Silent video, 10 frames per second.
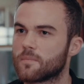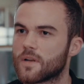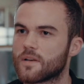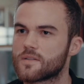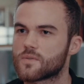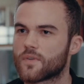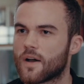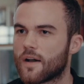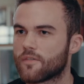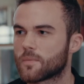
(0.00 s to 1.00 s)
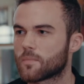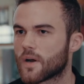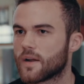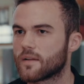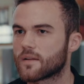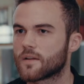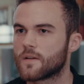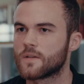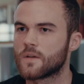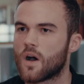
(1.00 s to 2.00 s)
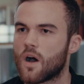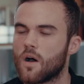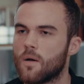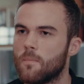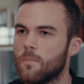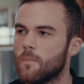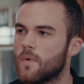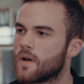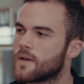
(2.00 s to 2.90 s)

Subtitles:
minutes without having a break. Her